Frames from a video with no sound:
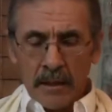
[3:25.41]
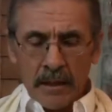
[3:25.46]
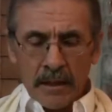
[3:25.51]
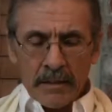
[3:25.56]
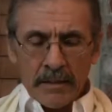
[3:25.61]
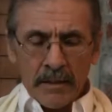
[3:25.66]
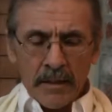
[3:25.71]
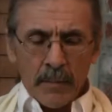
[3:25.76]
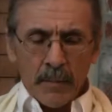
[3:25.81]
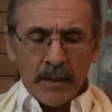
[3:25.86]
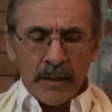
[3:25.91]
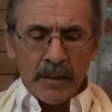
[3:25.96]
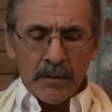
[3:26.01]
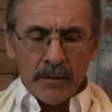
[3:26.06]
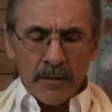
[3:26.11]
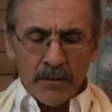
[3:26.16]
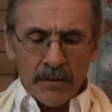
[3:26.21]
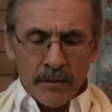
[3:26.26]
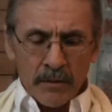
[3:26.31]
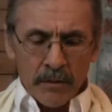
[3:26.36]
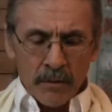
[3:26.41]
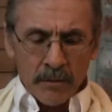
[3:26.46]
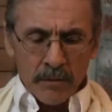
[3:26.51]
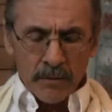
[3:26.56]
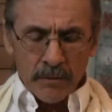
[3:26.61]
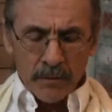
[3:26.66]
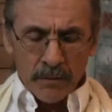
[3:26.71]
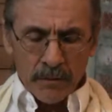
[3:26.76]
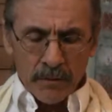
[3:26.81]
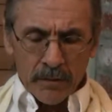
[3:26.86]
a seminary school
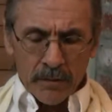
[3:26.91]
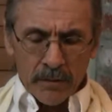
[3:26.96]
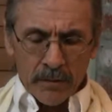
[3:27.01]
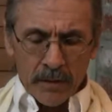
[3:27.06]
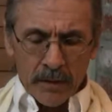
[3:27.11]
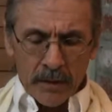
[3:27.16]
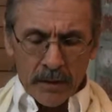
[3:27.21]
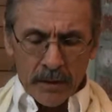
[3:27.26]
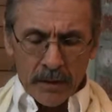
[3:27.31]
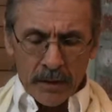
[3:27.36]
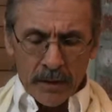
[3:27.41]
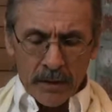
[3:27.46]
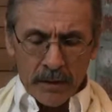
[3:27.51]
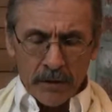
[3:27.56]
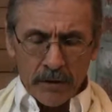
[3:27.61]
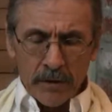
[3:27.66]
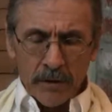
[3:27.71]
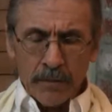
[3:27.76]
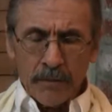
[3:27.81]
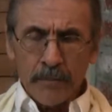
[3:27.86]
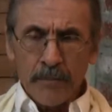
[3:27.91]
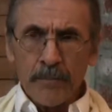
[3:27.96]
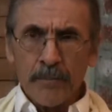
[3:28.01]
for a year.